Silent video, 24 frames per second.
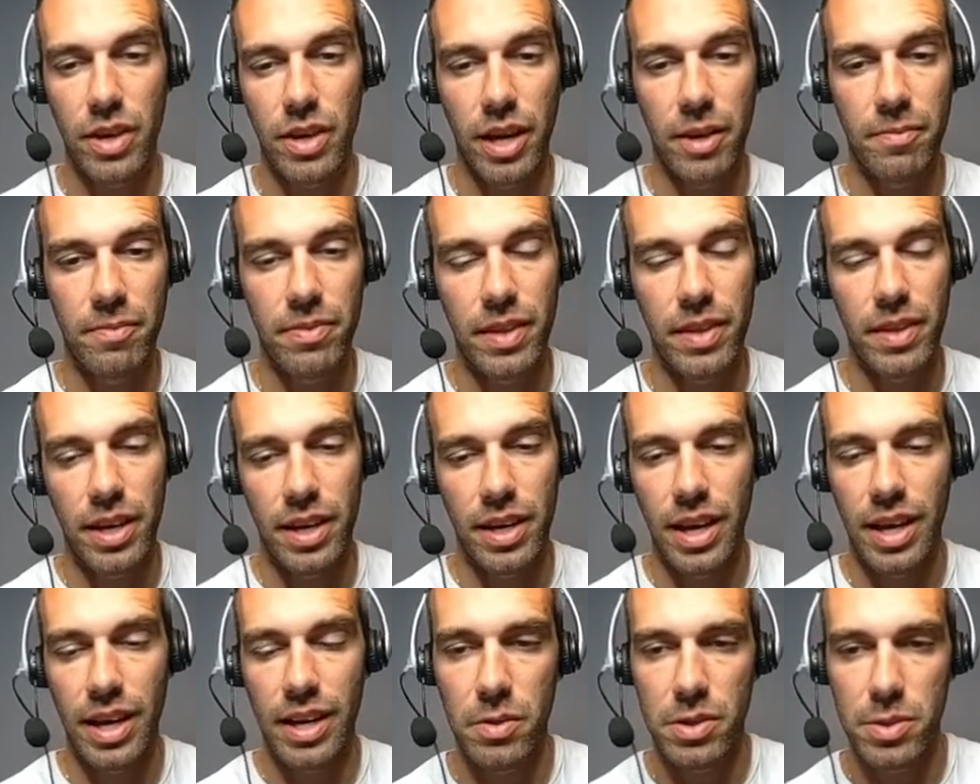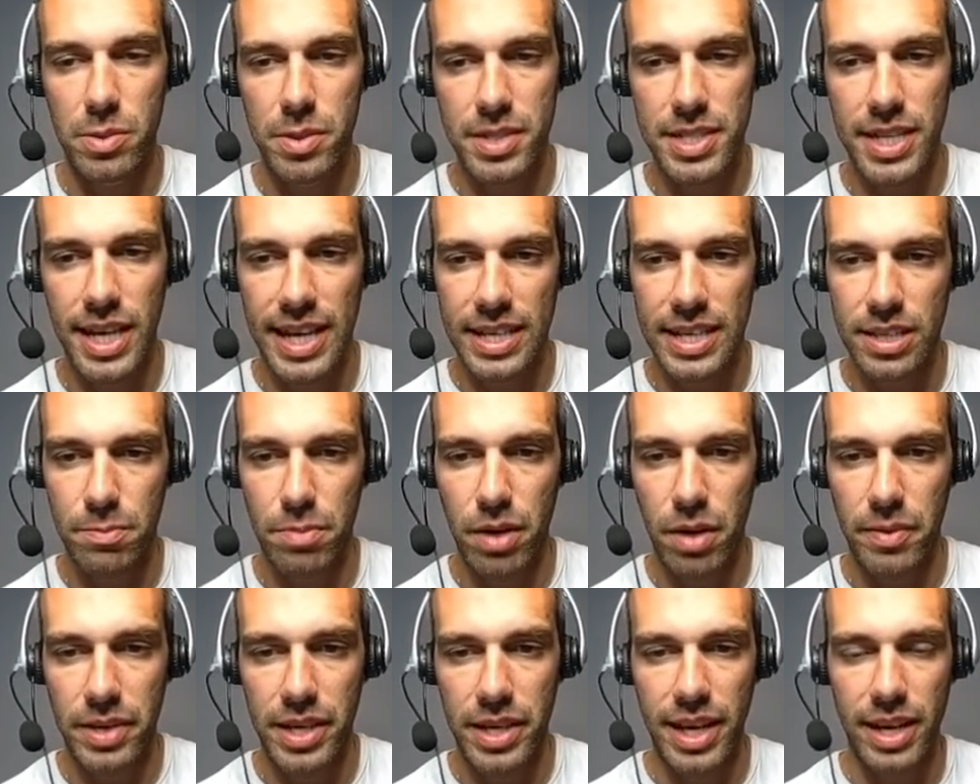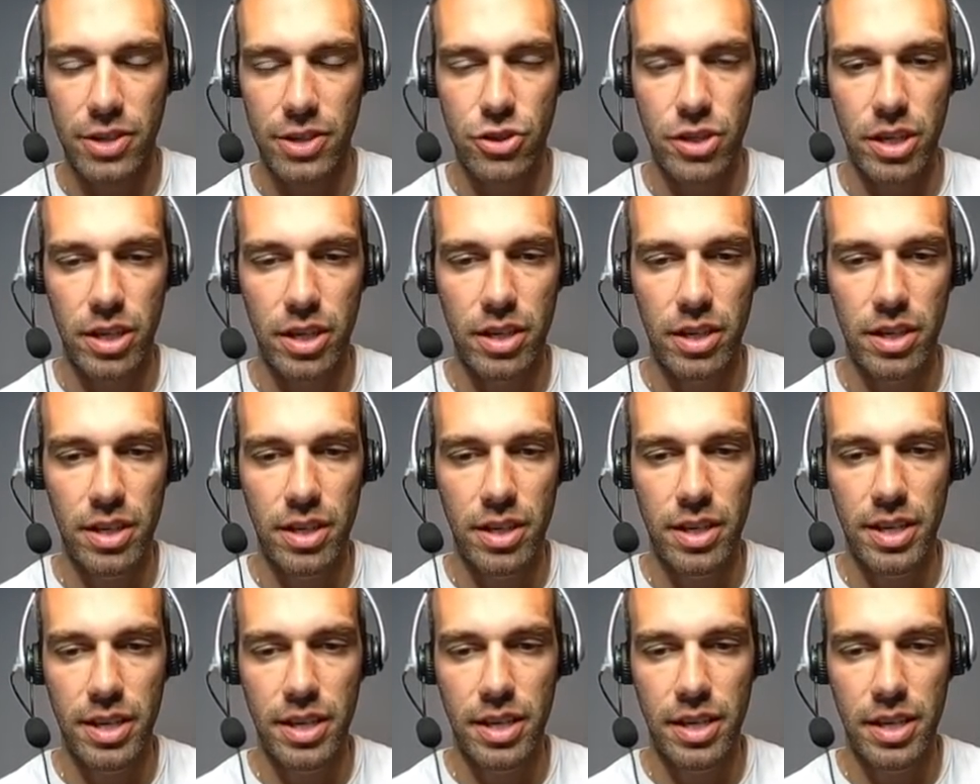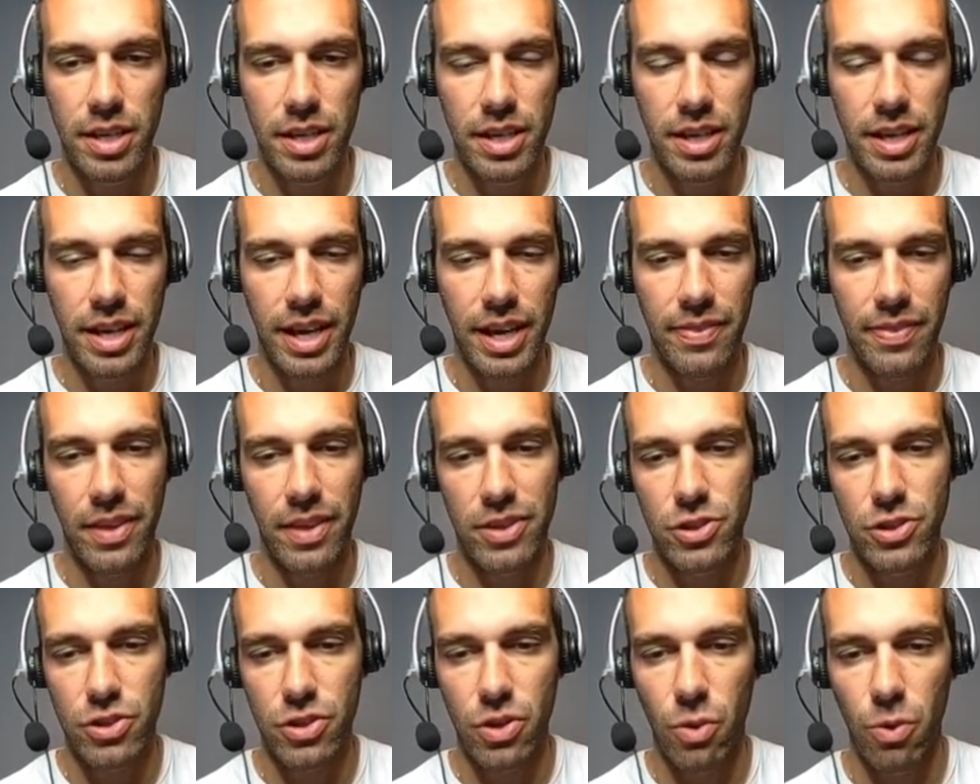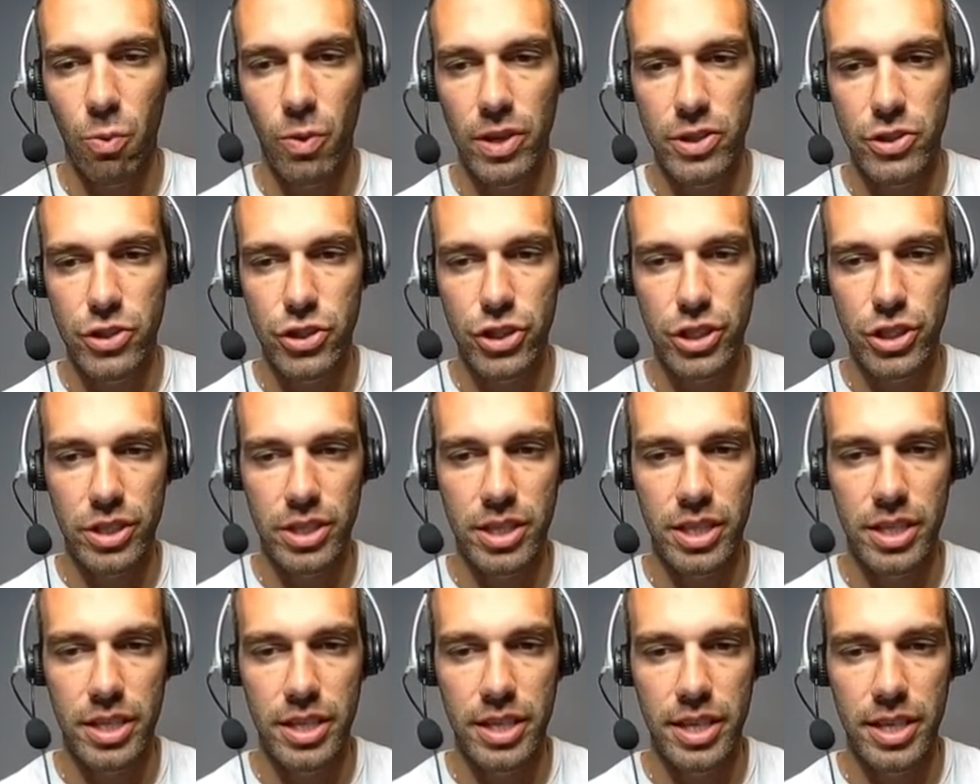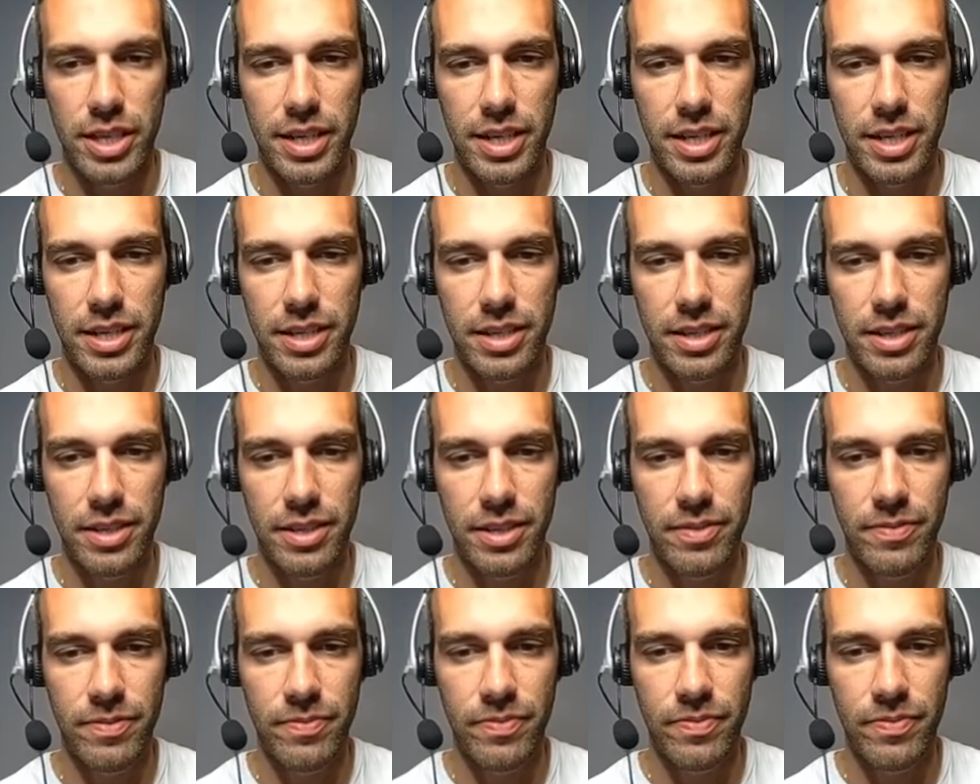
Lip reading: Okay, no, I was going to say I had to probably catch there. And then just go one shielded. But